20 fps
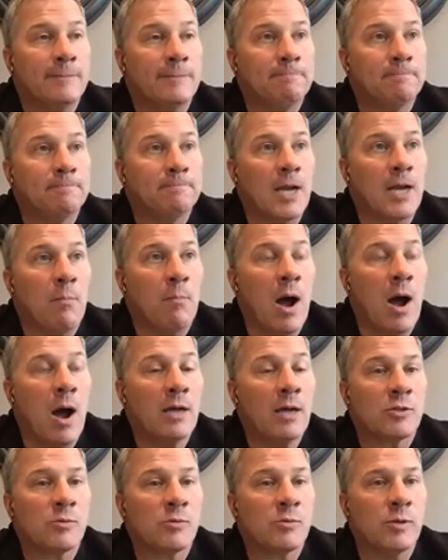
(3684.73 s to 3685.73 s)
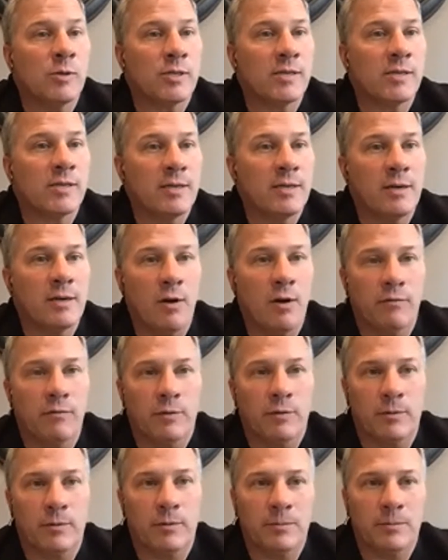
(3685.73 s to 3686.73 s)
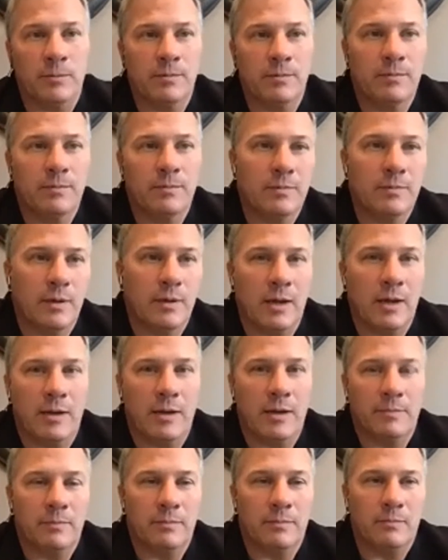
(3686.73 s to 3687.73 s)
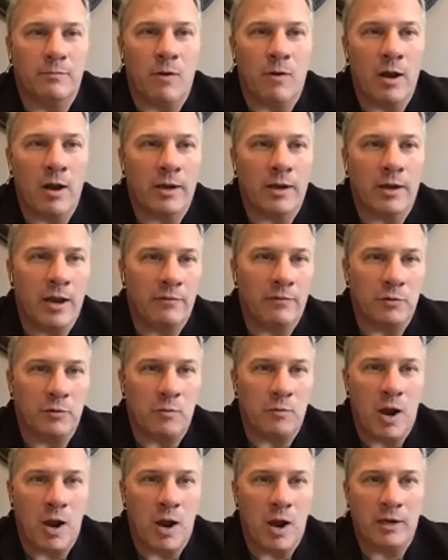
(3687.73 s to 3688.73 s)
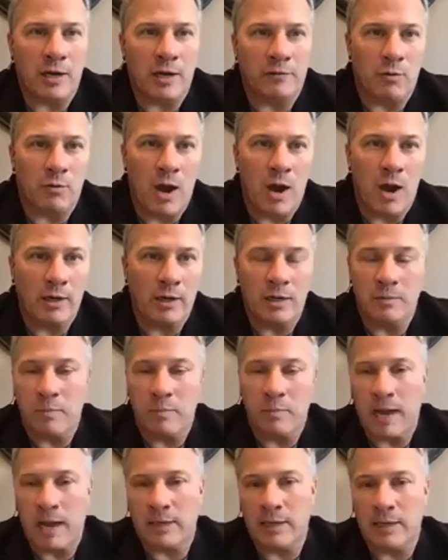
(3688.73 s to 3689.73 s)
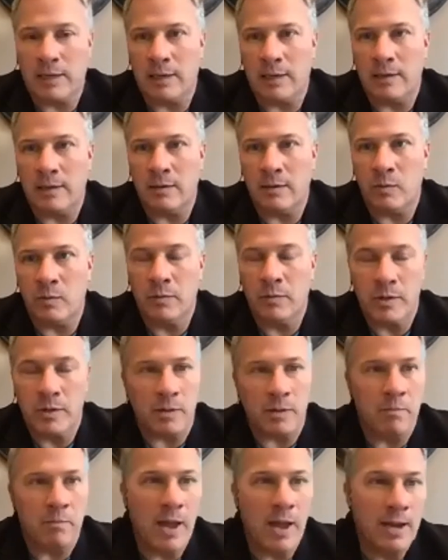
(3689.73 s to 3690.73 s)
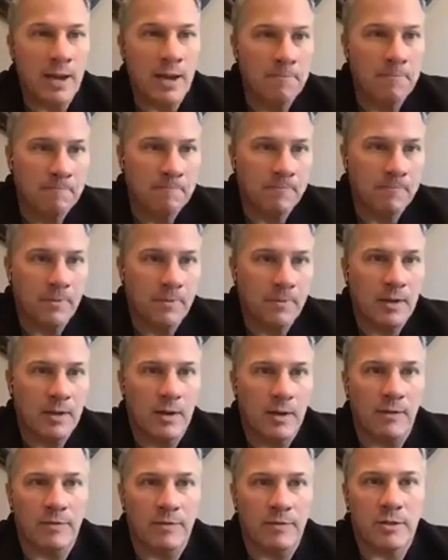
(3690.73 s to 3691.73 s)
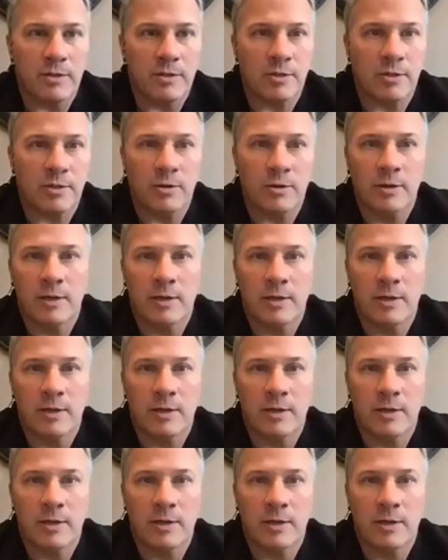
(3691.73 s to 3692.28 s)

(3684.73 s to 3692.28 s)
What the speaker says: Hamas was sending over rocket after rocket after rocket back in, when was it, May of this year,